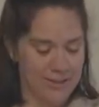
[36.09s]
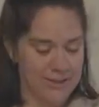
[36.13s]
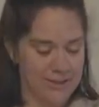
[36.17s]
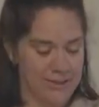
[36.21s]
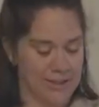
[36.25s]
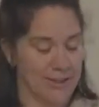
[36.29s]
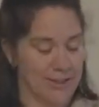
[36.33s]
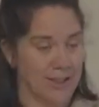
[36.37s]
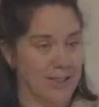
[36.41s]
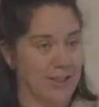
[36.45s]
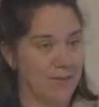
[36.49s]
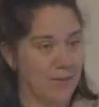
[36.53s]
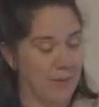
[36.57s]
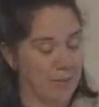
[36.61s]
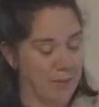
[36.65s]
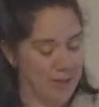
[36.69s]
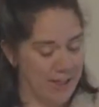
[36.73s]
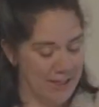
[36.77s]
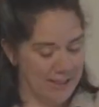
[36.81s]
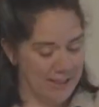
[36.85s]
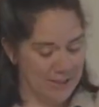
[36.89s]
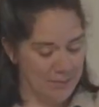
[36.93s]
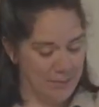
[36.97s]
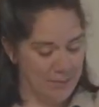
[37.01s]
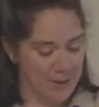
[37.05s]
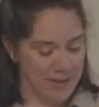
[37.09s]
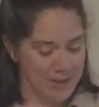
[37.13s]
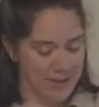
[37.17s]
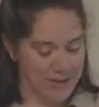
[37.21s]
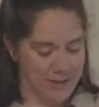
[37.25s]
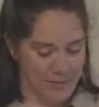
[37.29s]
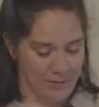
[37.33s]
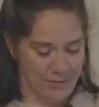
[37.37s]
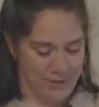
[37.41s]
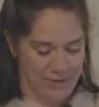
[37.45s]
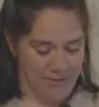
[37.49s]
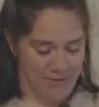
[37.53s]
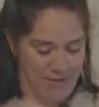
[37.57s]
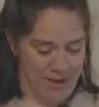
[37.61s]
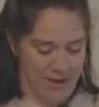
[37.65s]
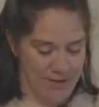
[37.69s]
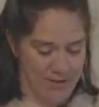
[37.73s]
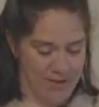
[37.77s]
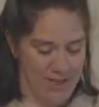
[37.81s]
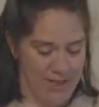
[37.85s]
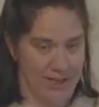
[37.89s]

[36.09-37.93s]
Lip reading: to leave a place better than we found